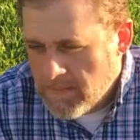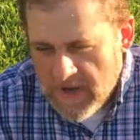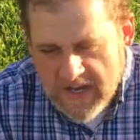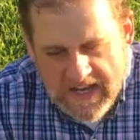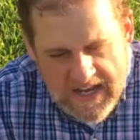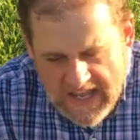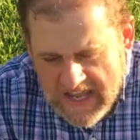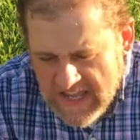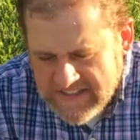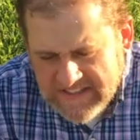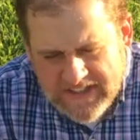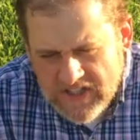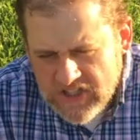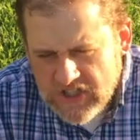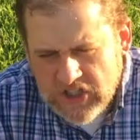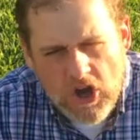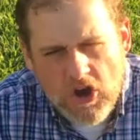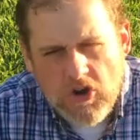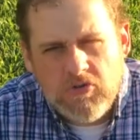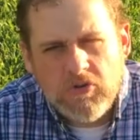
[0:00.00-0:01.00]
But it's the
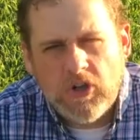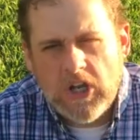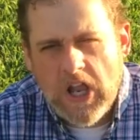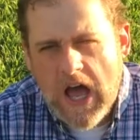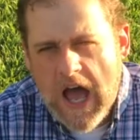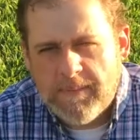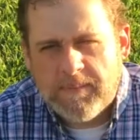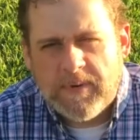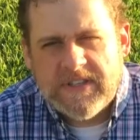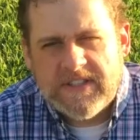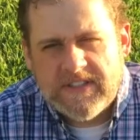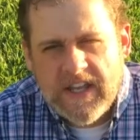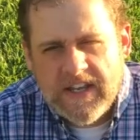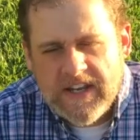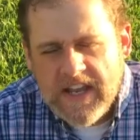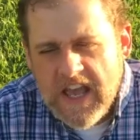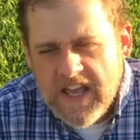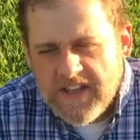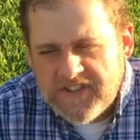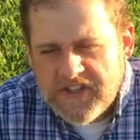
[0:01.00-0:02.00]
total
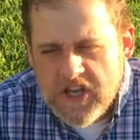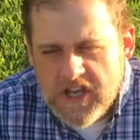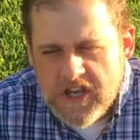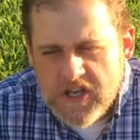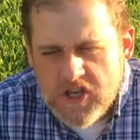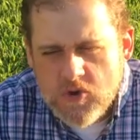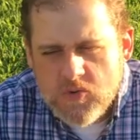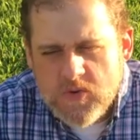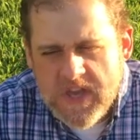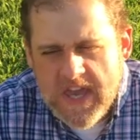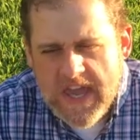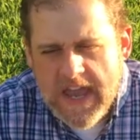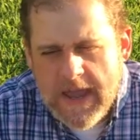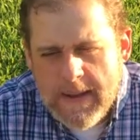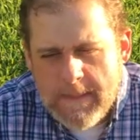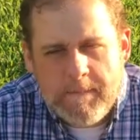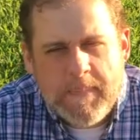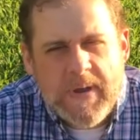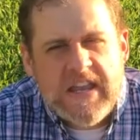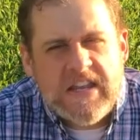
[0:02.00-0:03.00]
opposite. See, you
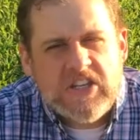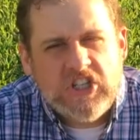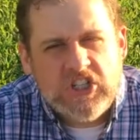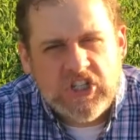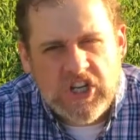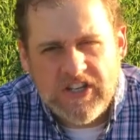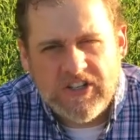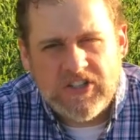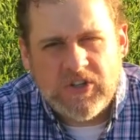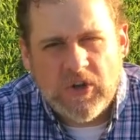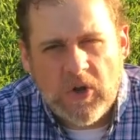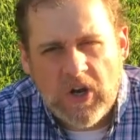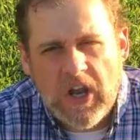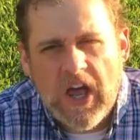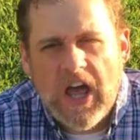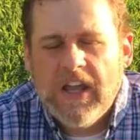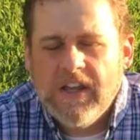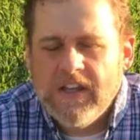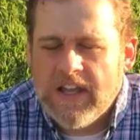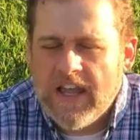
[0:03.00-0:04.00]
can't be
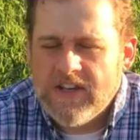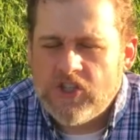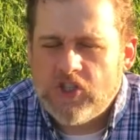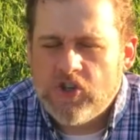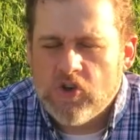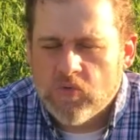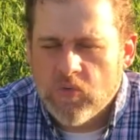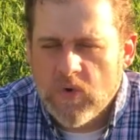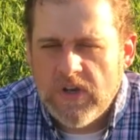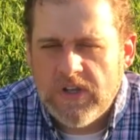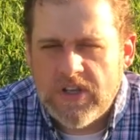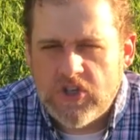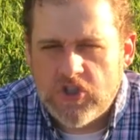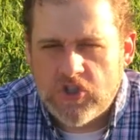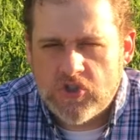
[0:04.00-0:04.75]
gentle unless you're really